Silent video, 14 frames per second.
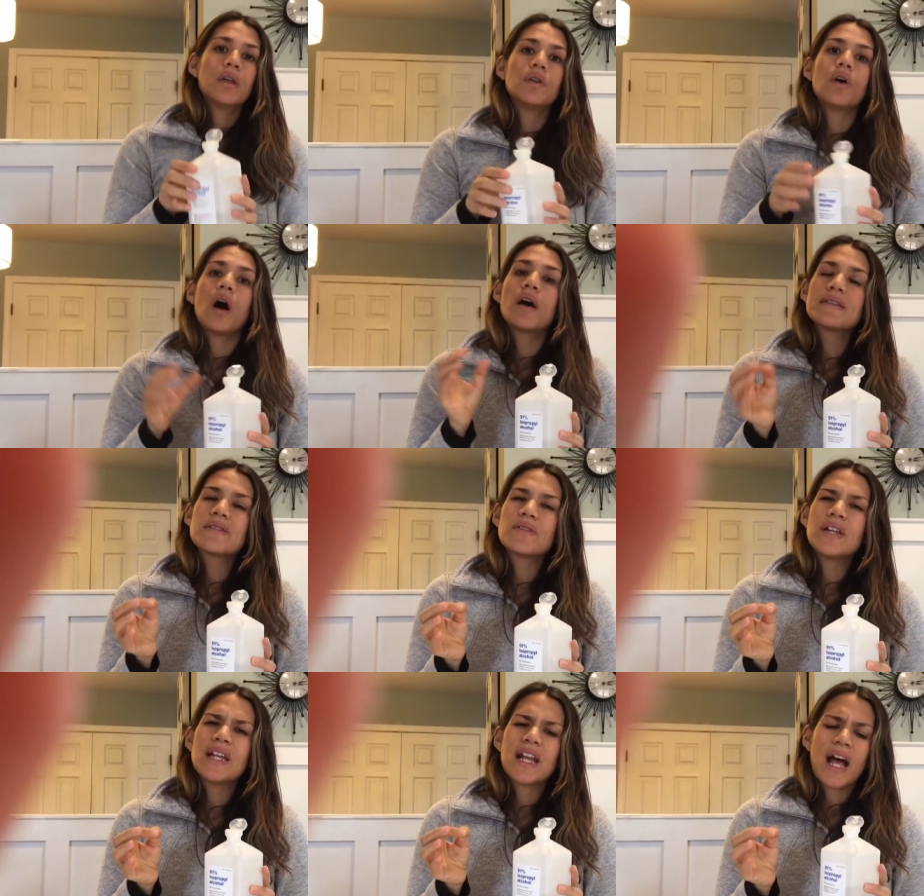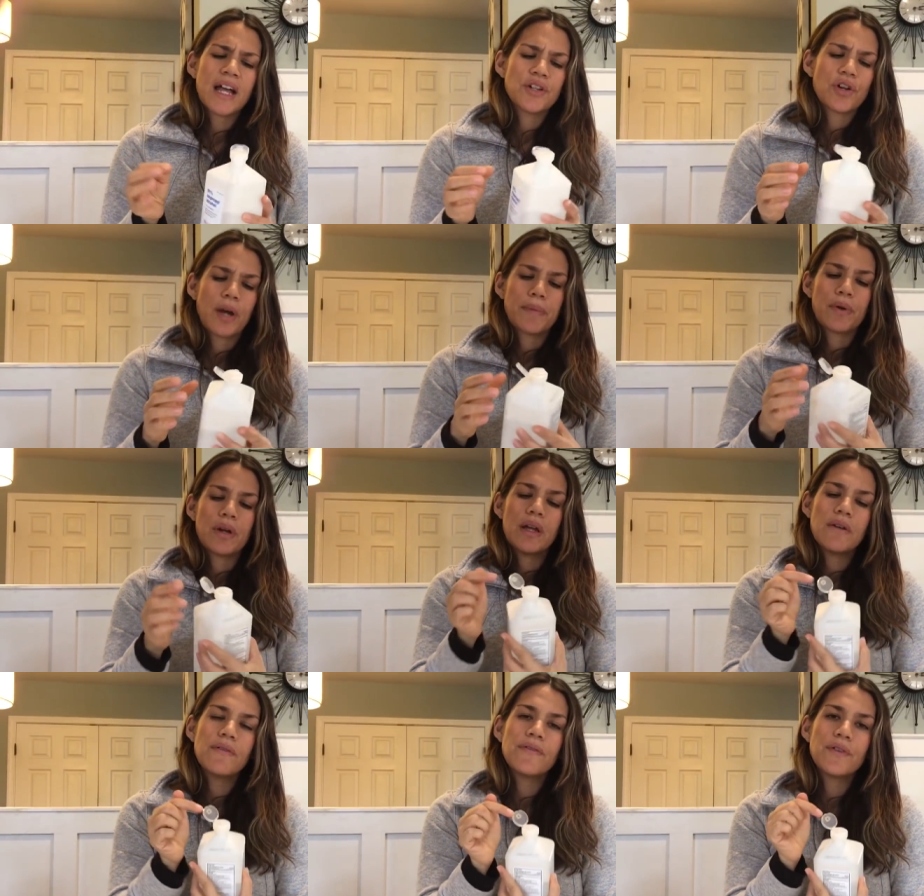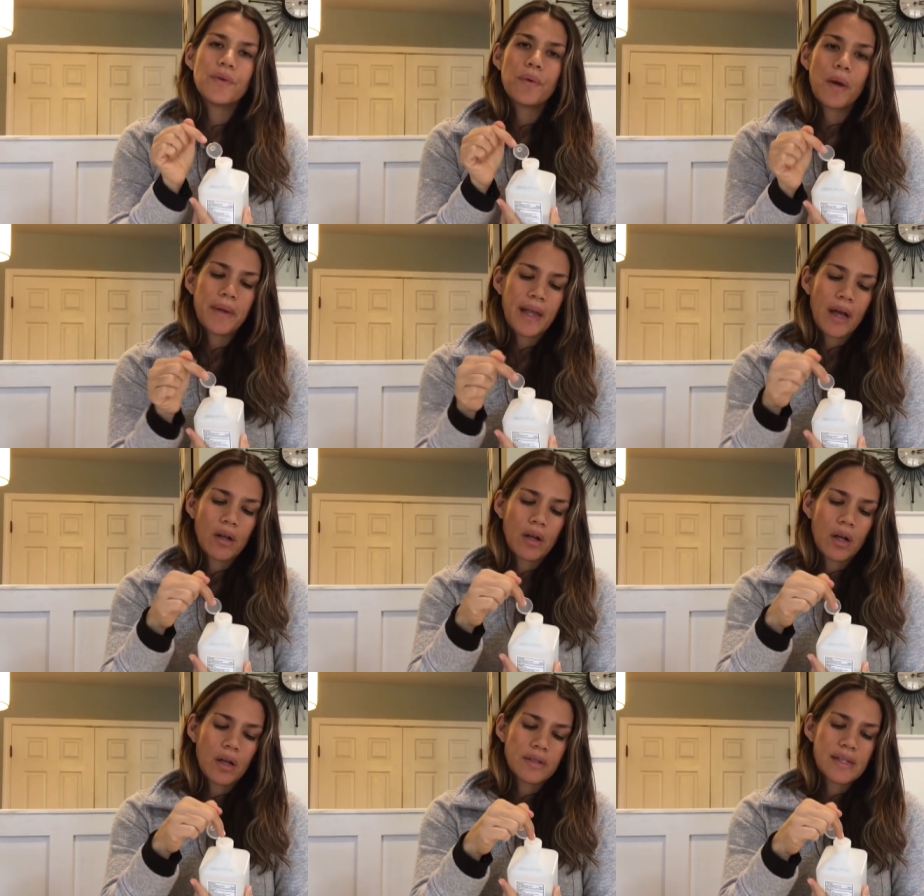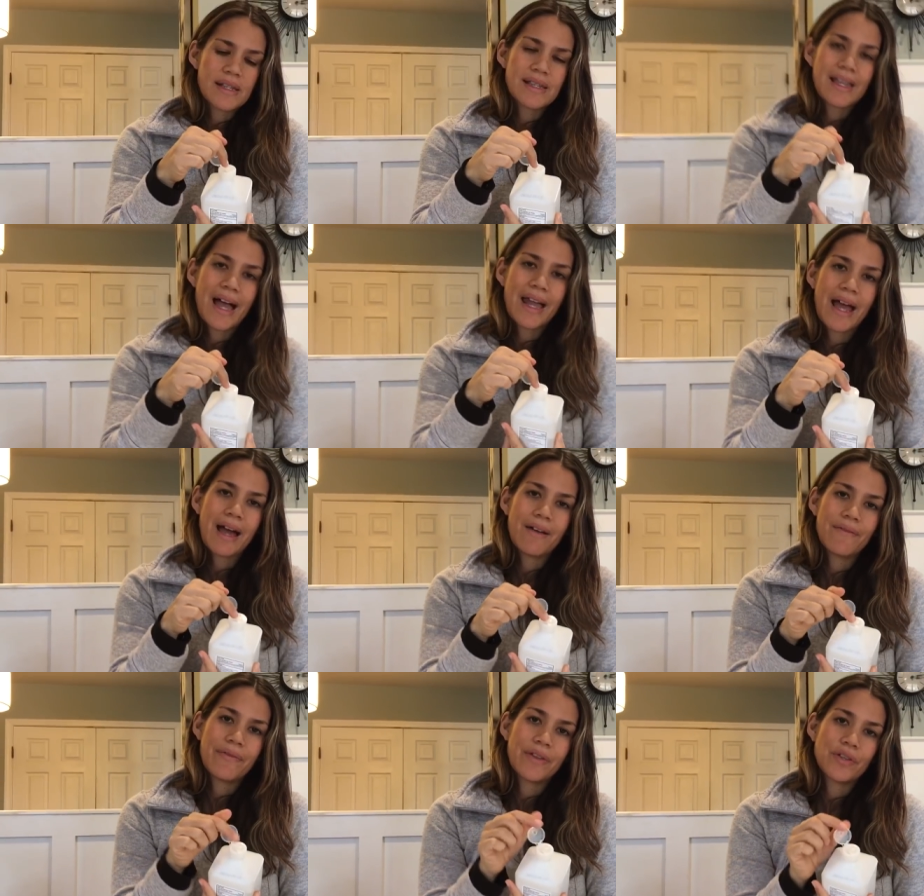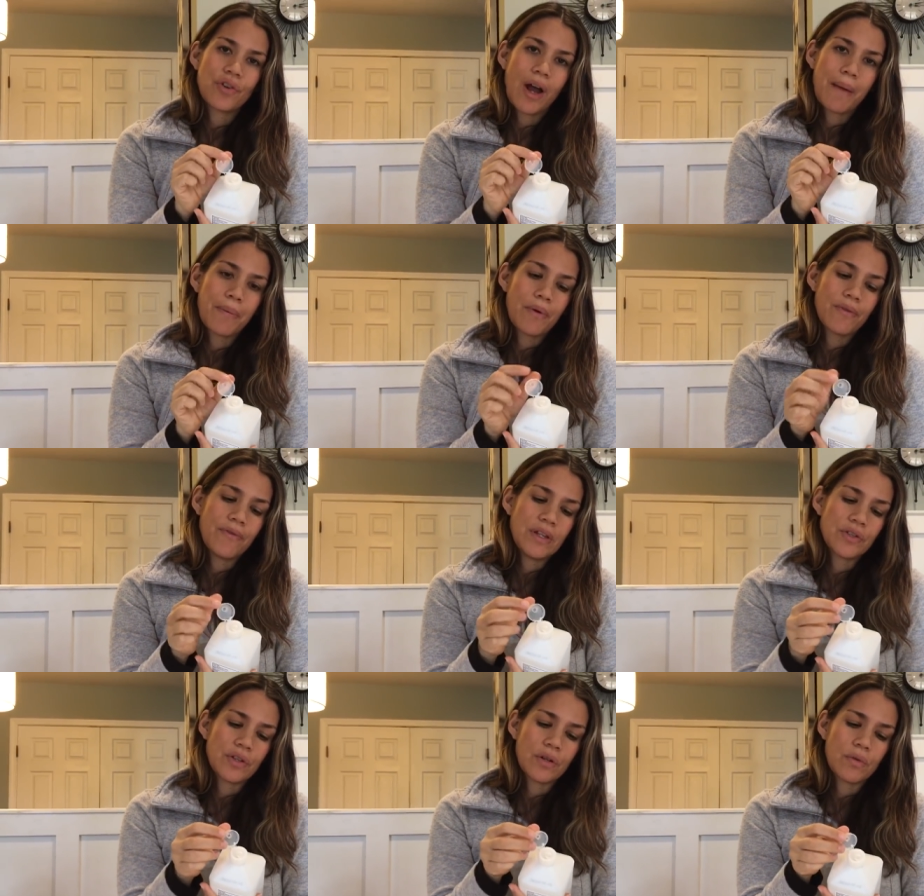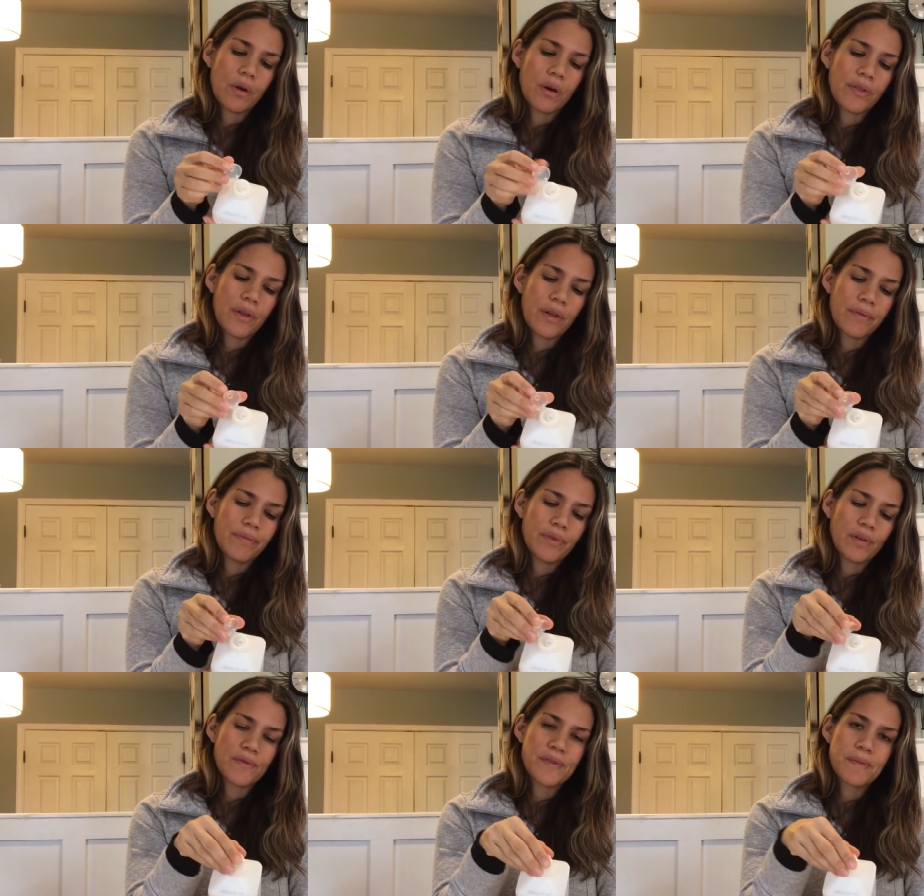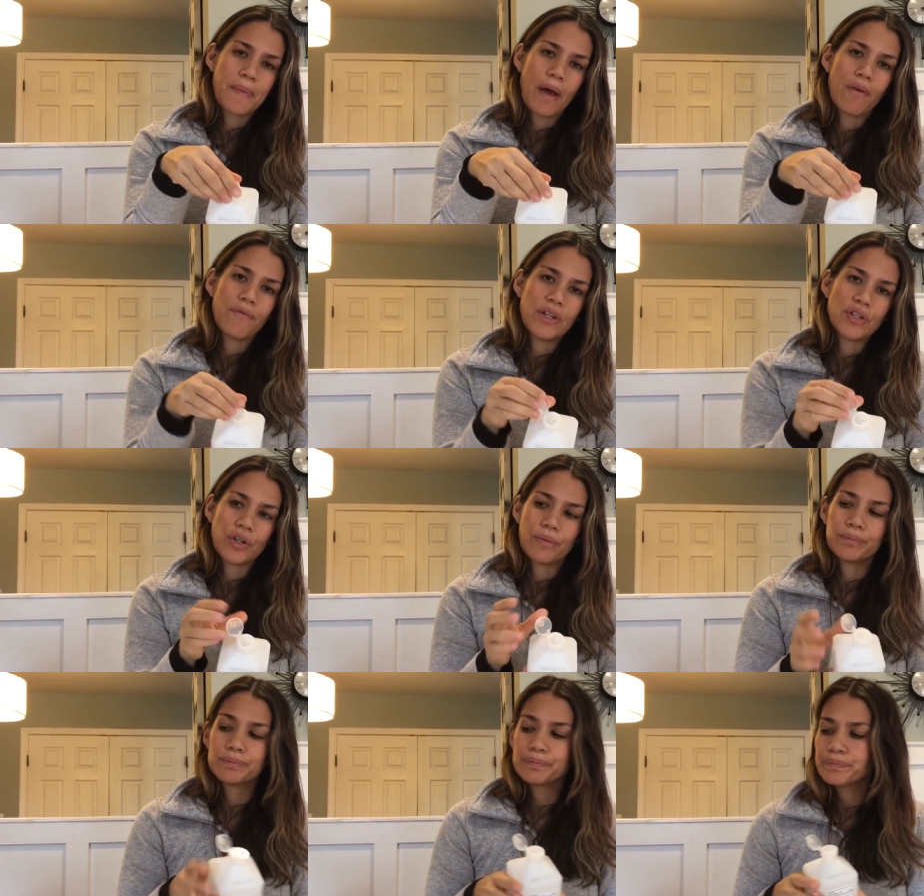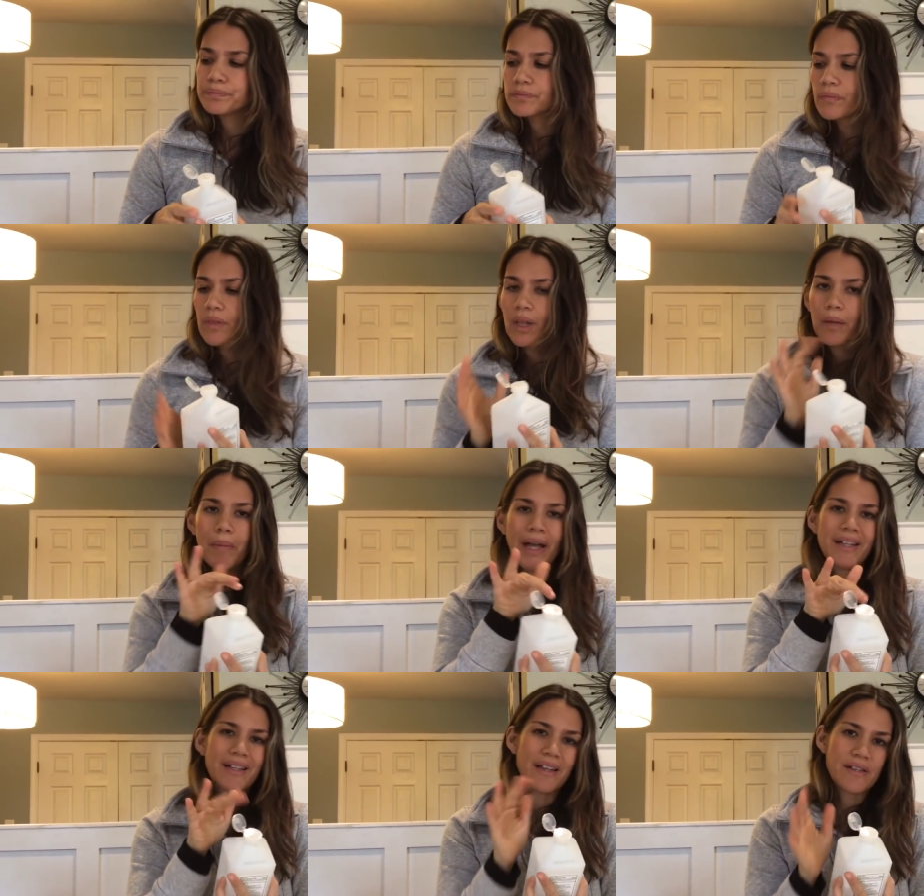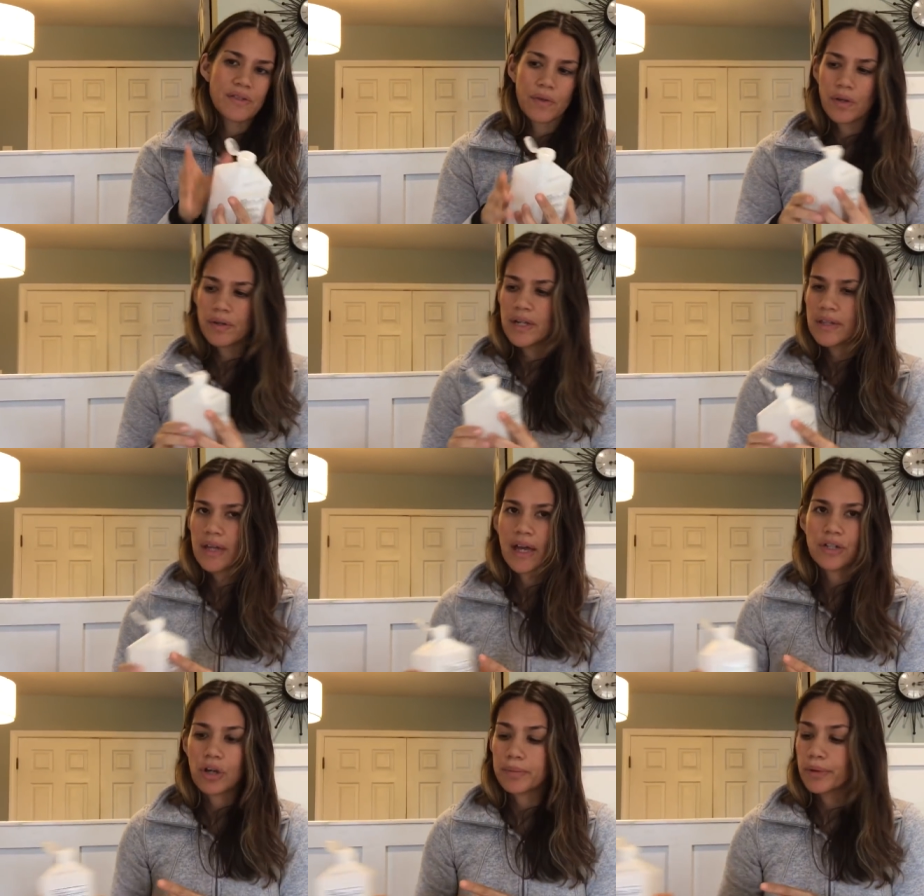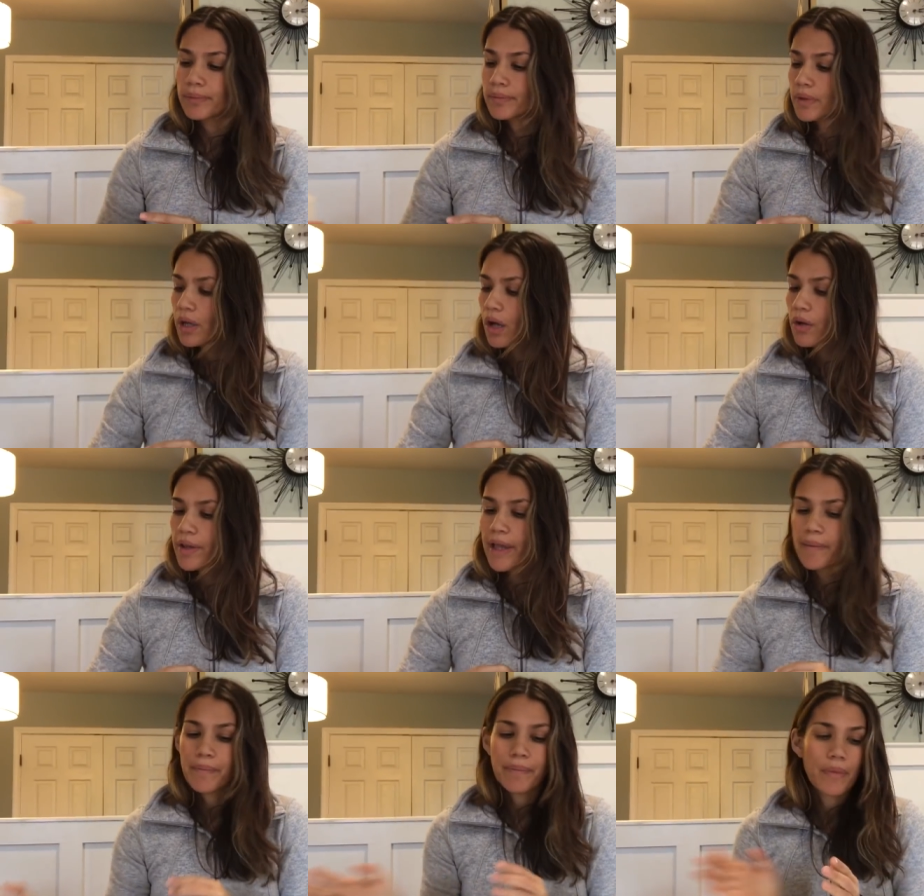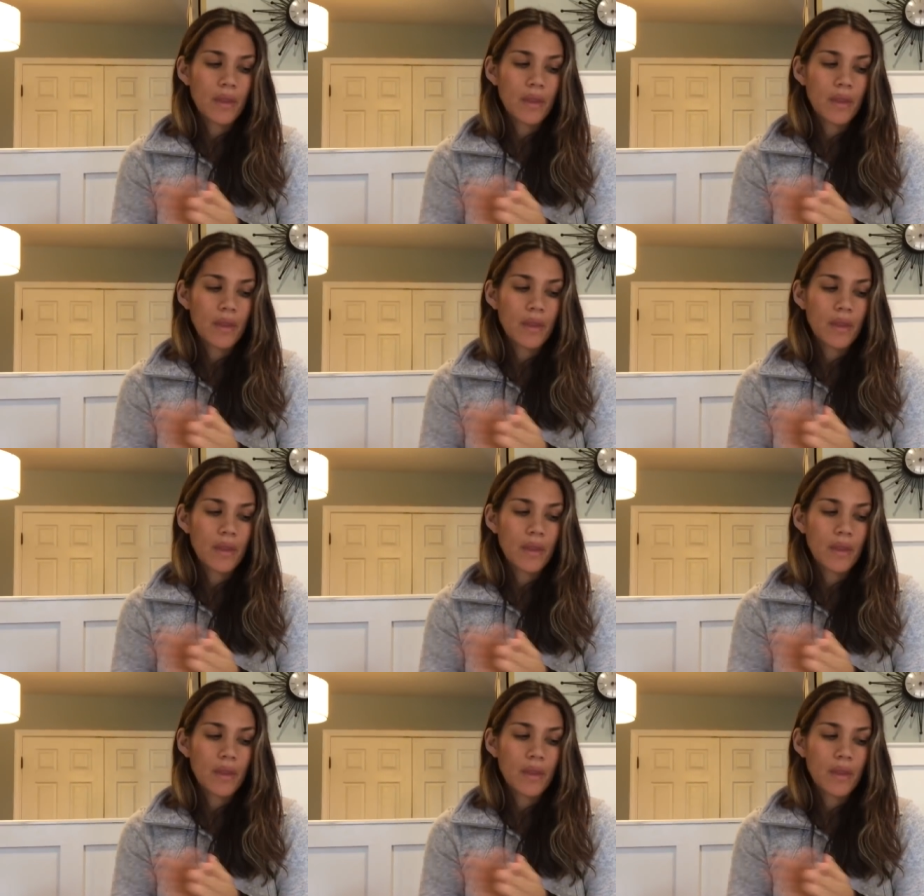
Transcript: You also need an eyedropper if your rubbing alcohol does not have the dropper feature or the little spout feature. Mine does, so I don't need the eyedropper. Okay,